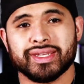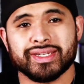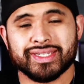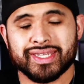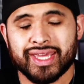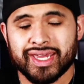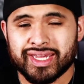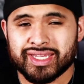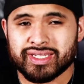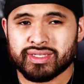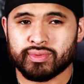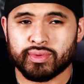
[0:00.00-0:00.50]

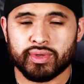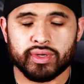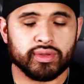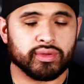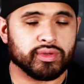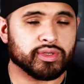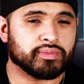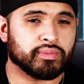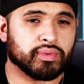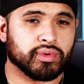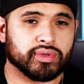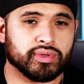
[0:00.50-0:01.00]
tests, one of
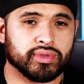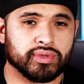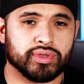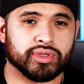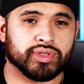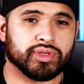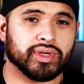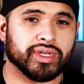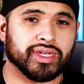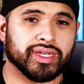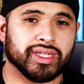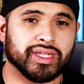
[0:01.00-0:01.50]
those personal
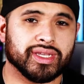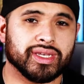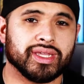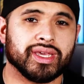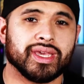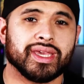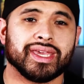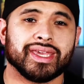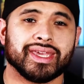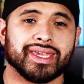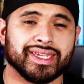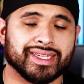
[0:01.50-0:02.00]
training
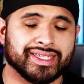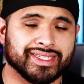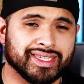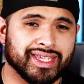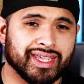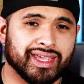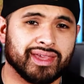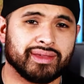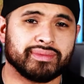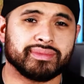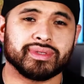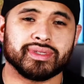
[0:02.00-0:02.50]

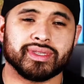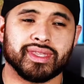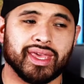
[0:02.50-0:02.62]
exams